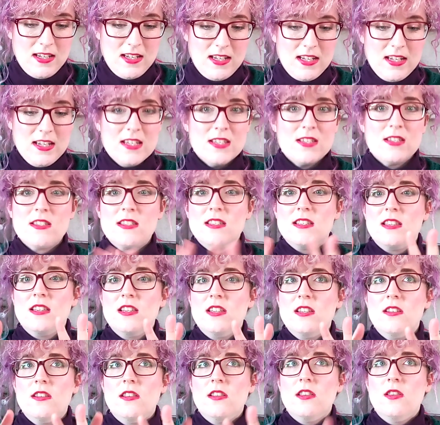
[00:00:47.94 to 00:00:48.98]
it's
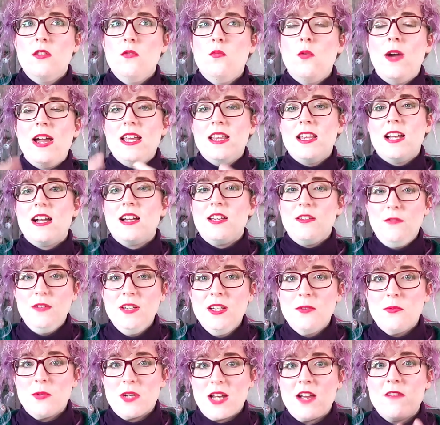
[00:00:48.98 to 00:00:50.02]
the way that I
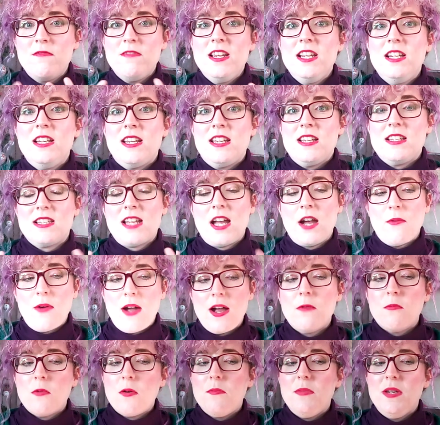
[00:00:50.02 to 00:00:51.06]
feel when I read it is how I
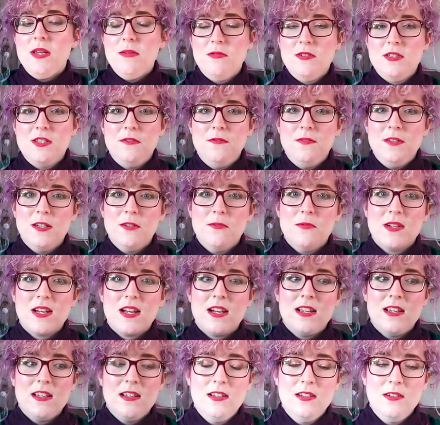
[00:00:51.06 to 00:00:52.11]
want people to feel when I
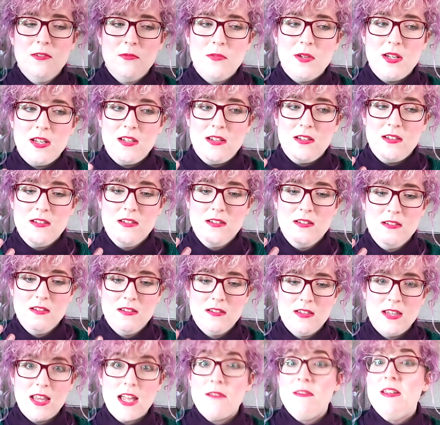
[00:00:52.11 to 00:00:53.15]
when
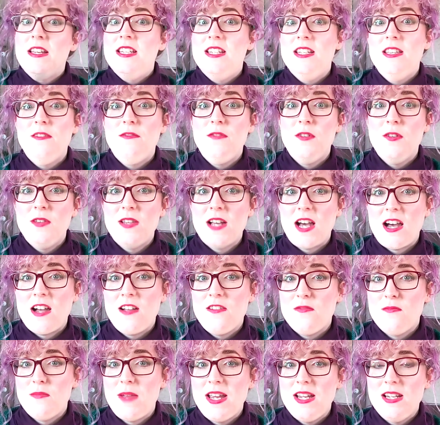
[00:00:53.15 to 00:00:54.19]
they're eating the food that
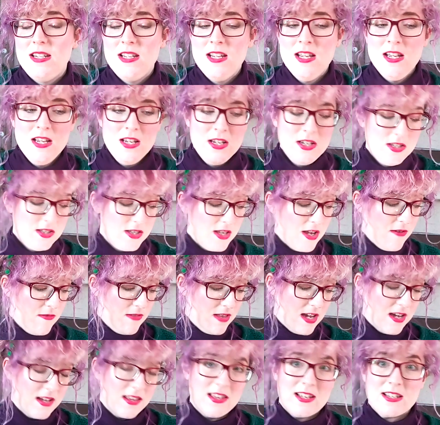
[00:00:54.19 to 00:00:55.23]
I've made. So
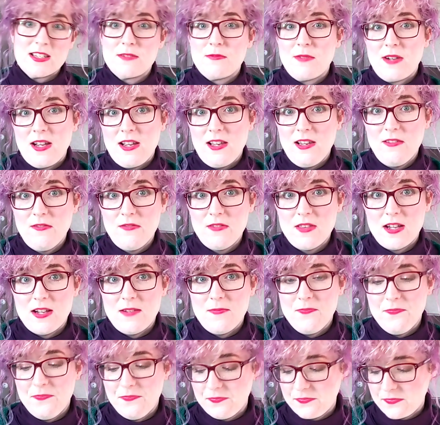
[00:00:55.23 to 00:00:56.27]
that that's why I love that.
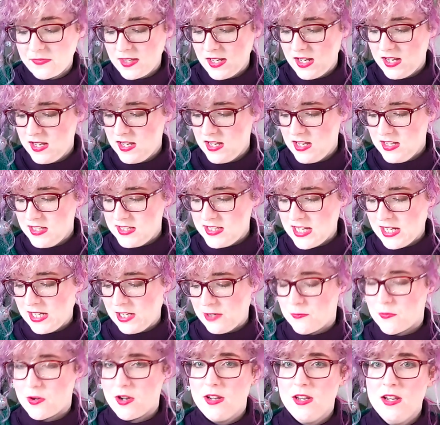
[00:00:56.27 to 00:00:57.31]
Second
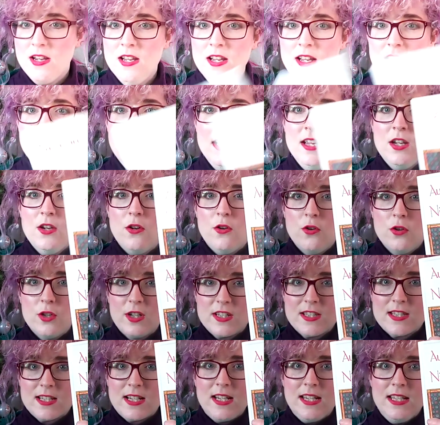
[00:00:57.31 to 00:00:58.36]
one,
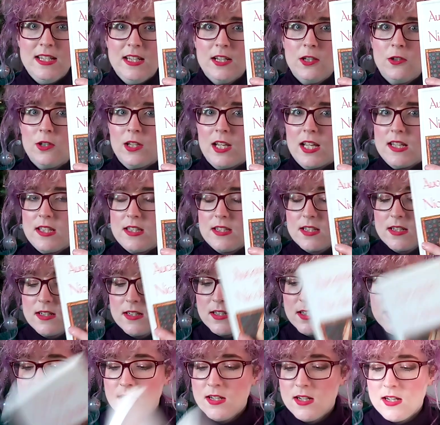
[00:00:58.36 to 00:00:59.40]
Aucassin et Nicolette
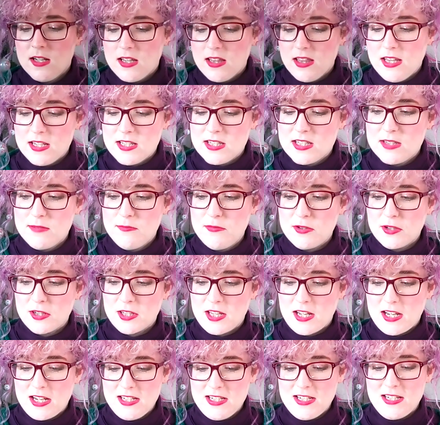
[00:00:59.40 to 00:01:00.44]
this is a book
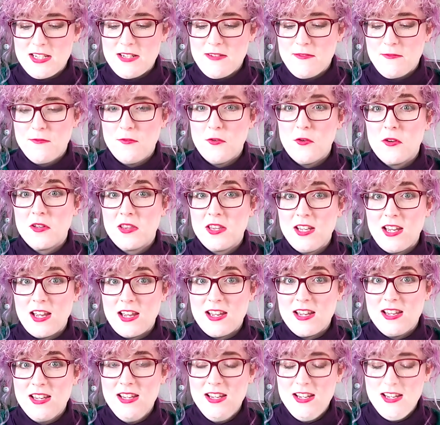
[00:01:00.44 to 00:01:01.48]
that I did in fourth
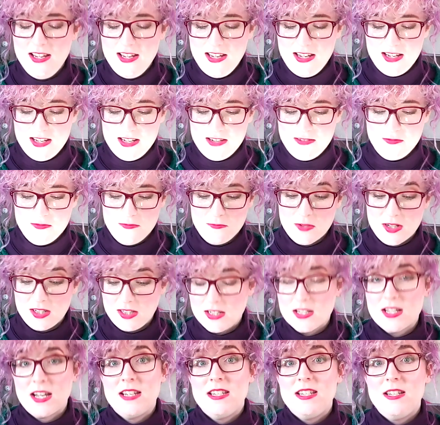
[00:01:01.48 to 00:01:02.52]
year in
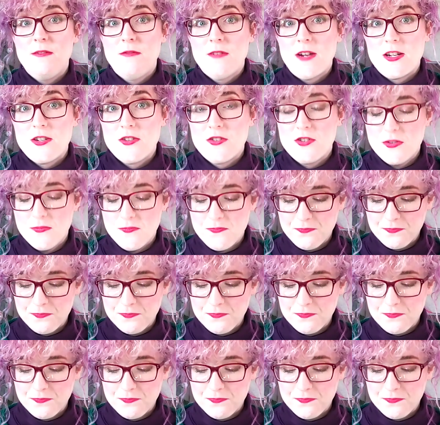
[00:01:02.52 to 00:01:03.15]
I did French,